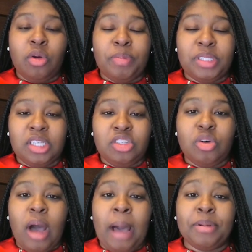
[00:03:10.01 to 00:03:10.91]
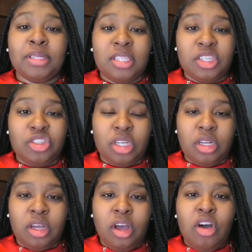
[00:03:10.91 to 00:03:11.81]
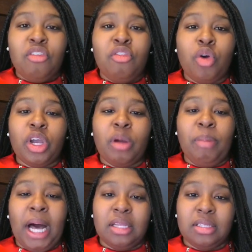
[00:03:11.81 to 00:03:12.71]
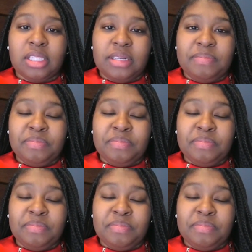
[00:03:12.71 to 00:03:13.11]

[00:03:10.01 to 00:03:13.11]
or potential opposition for your policy.